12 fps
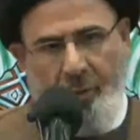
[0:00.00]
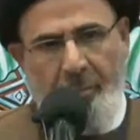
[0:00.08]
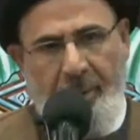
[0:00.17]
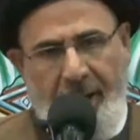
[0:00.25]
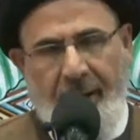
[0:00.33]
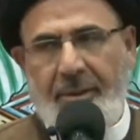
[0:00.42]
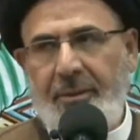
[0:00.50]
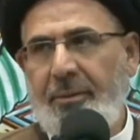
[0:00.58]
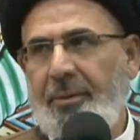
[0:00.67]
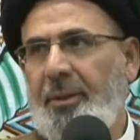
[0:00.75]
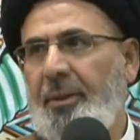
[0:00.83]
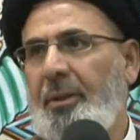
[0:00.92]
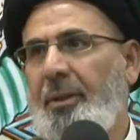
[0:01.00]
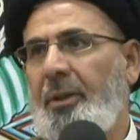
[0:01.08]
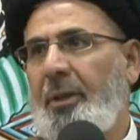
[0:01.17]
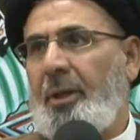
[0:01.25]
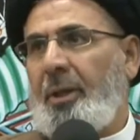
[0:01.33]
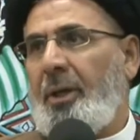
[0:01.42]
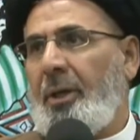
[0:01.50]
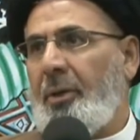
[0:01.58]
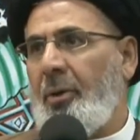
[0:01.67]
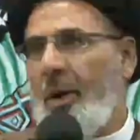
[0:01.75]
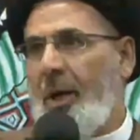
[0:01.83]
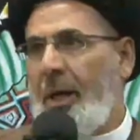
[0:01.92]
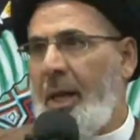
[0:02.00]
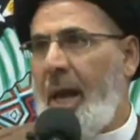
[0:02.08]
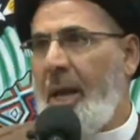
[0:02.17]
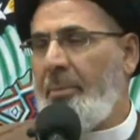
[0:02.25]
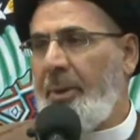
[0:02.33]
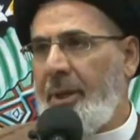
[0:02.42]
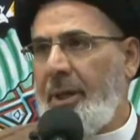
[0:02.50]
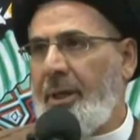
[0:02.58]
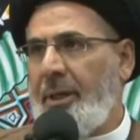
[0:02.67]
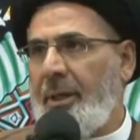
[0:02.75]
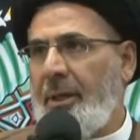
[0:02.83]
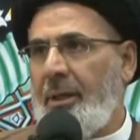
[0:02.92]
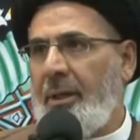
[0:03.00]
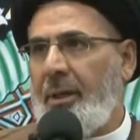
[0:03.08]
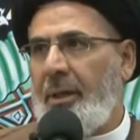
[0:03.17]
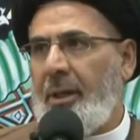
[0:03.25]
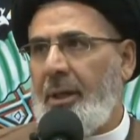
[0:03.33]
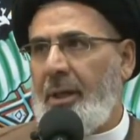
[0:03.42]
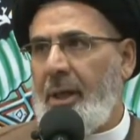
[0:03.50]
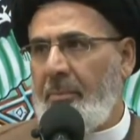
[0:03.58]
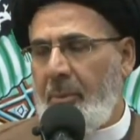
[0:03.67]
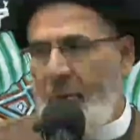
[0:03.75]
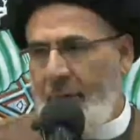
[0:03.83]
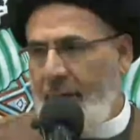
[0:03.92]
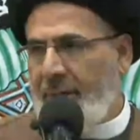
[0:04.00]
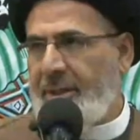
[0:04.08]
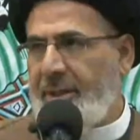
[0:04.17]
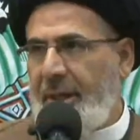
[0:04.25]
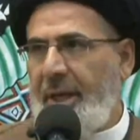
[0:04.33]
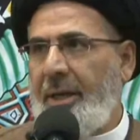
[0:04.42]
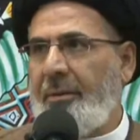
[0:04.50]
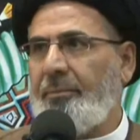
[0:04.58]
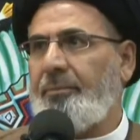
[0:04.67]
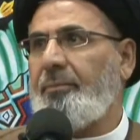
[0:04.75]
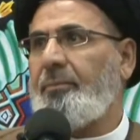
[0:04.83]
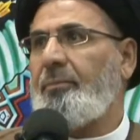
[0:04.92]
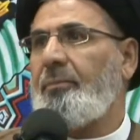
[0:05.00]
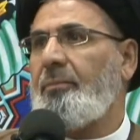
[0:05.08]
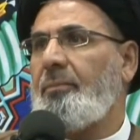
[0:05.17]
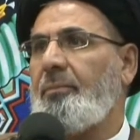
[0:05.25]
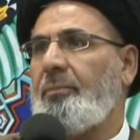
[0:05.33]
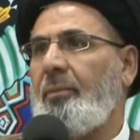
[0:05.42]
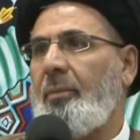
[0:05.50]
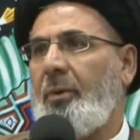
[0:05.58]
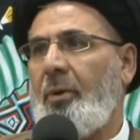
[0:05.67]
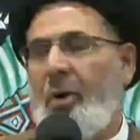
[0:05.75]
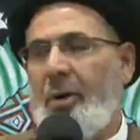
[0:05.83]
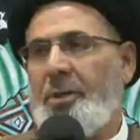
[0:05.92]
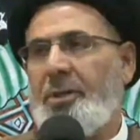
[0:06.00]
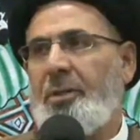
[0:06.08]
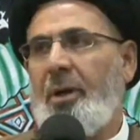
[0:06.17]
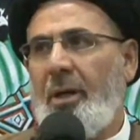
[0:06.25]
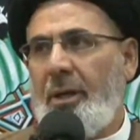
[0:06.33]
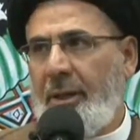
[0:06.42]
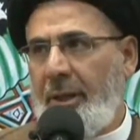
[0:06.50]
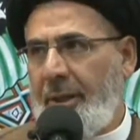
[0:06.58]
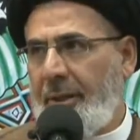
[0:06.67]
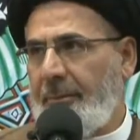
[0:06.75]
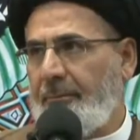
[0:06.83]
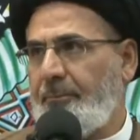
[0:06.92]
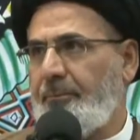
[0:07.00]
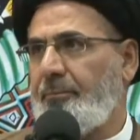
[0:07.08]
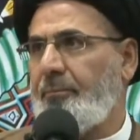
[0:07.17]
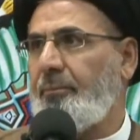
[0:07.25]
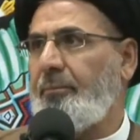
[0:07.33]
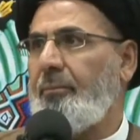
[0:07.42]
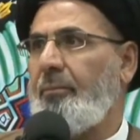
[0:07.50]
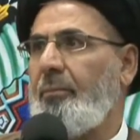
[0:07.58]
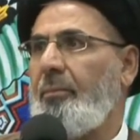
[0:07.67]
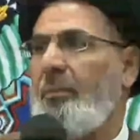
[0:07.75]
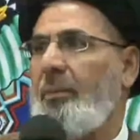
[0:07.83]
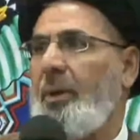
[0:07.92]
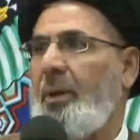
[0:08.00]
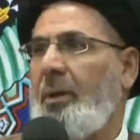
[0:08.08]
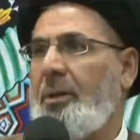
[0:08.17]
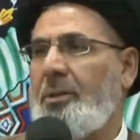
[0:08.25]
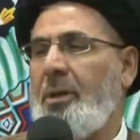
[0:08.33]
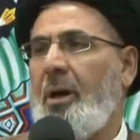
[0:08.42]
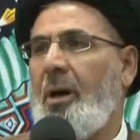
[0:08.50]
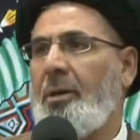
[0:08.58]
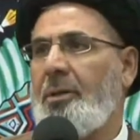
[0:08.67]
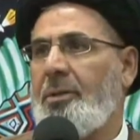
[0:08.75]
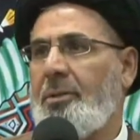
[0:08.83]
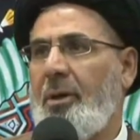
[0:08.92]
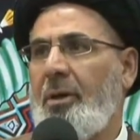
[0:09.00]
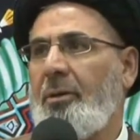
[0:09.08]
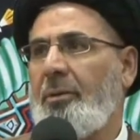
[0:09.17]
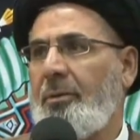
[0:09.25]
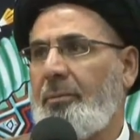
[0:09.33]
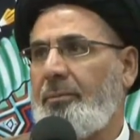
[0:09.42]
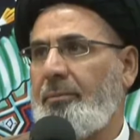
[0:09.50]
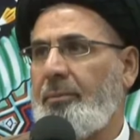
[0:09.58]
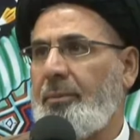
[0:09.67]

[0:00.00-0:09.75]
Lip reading: O man, you are laboring laboriously. You are struggling. It's a hard struggle.